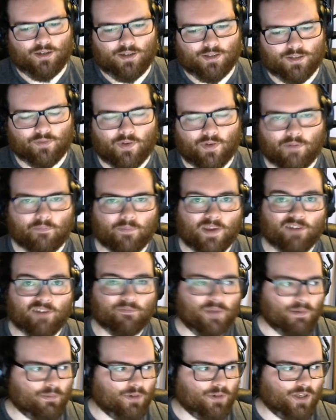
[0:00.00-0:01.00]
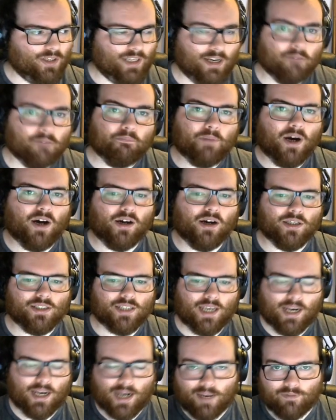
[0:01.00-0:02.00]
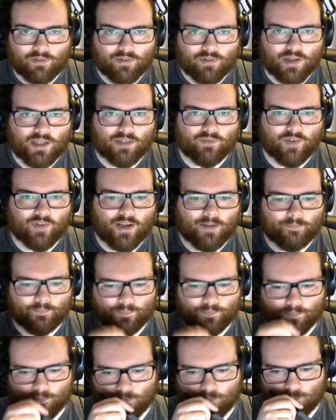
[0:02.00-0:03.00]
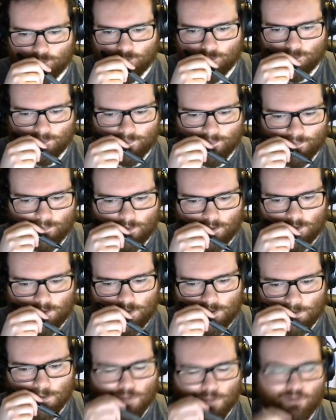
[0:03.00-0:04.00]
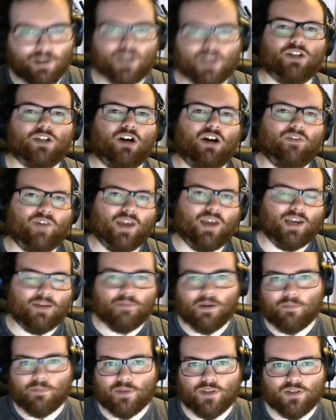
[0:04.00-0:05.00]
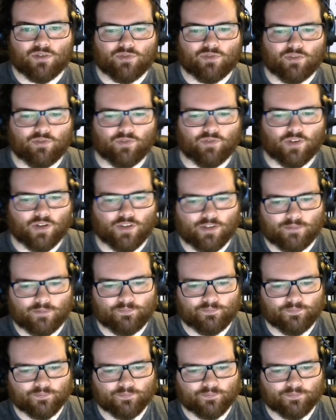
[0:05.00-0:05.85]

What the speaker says: So then if people want, they can pause it and have a read of it. I'll take a screenshot of it and it might be useful for them.